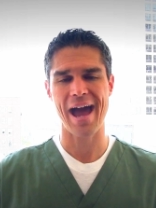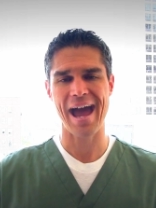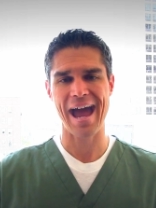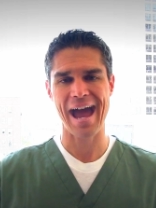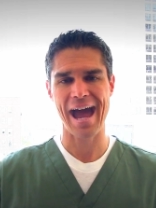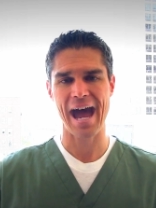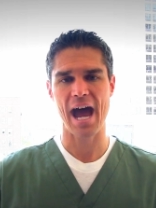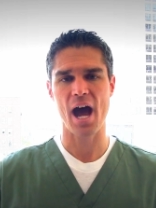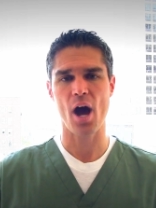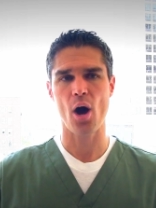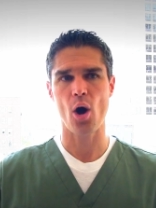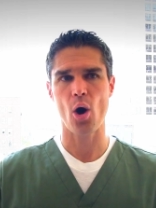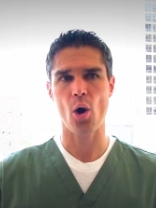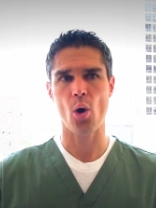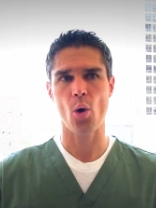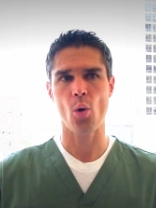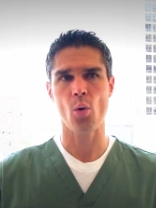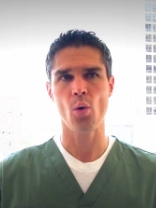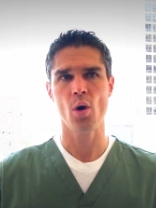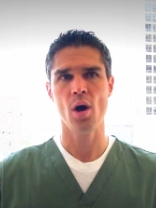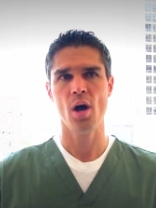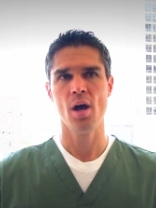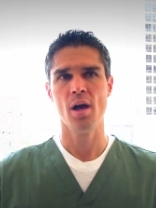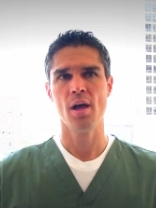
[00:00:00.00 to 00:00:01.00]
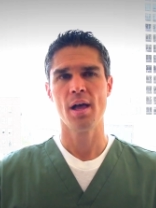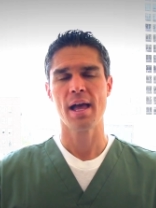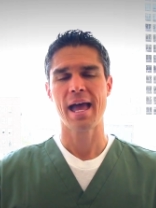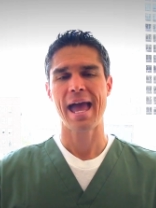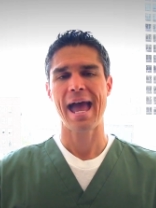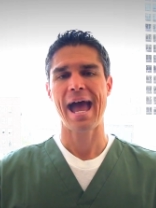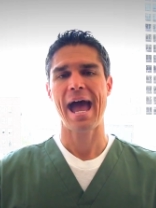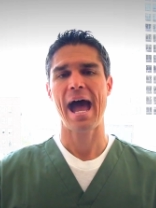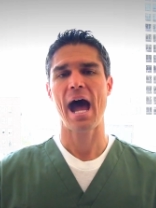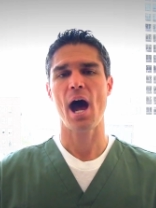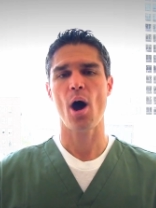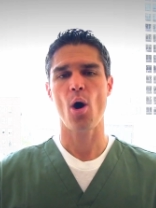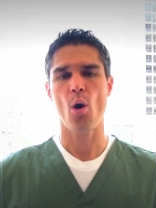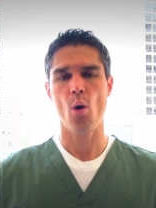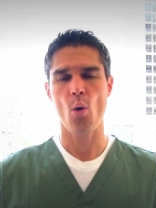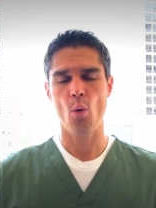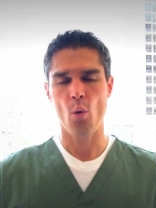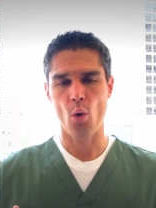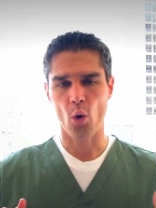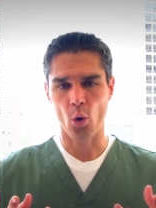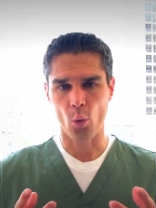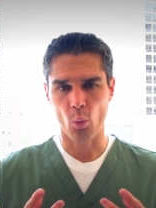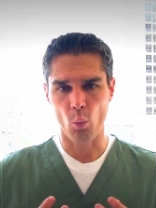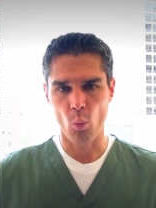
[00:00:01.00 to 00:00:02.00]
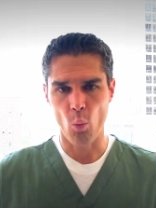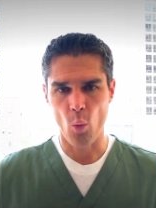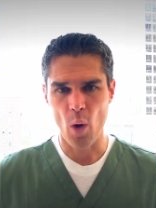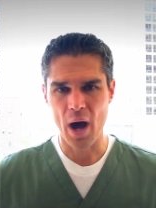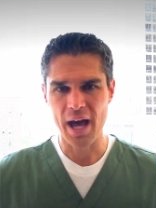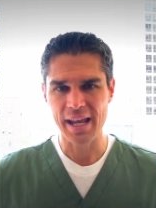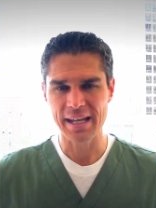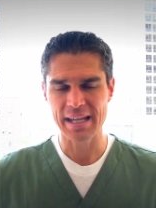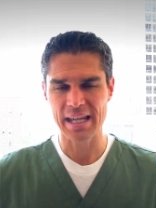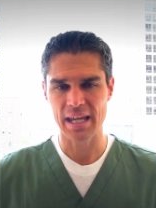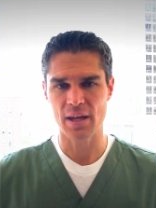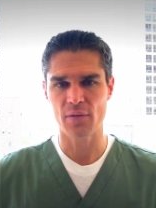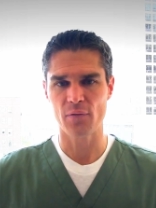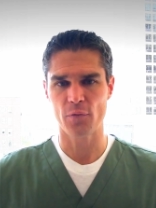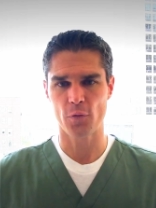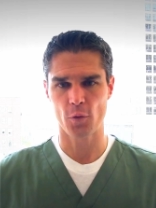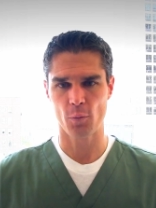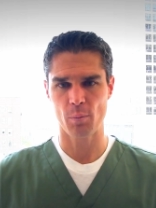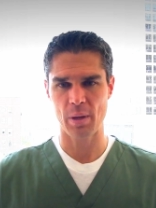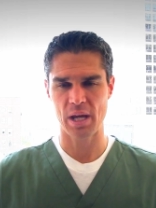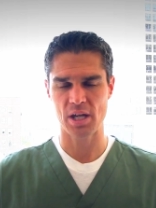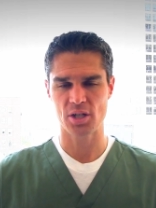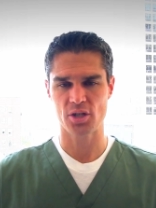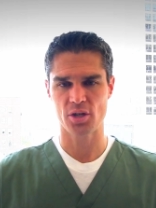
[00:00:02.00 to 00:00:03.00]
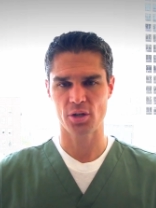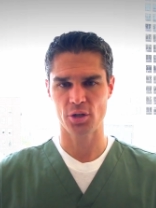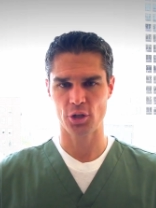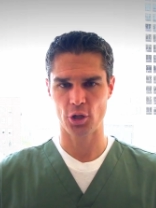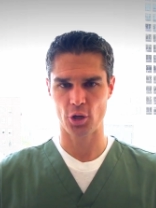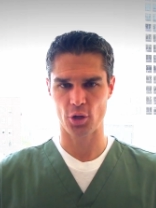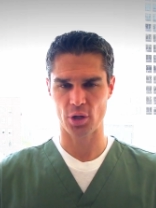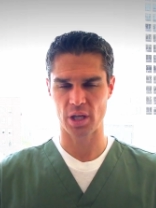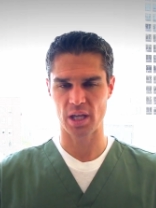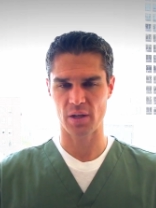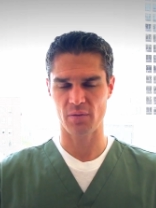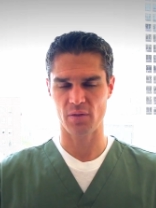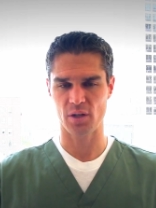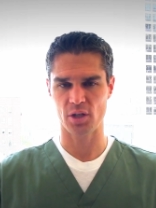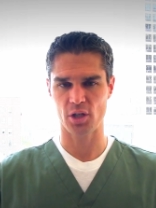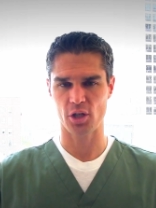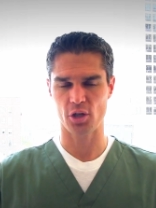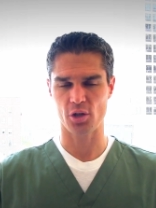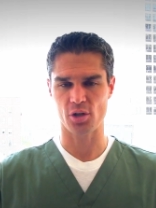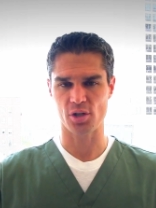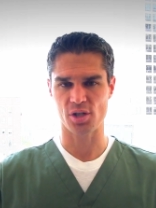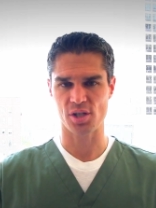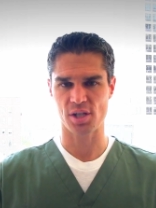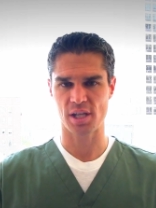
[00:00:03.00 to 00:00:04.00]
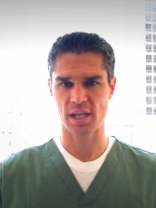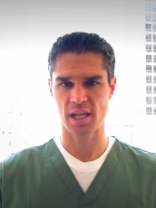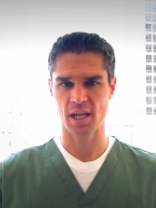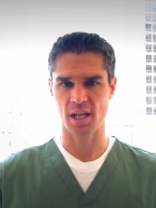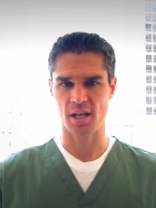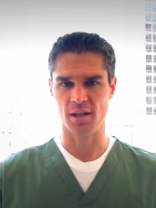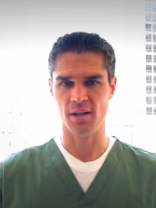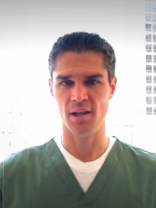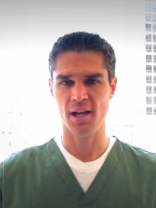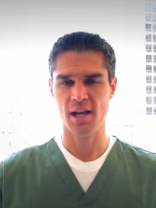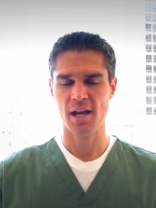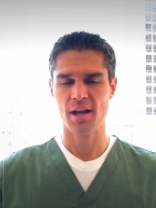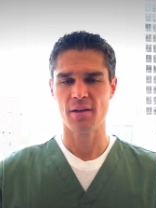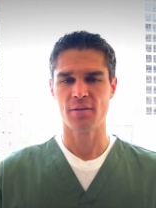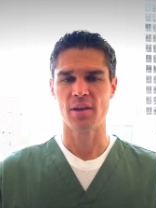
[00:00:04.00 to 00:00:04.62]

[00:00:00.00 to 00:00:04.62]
how, how or what information you're giving to your skin.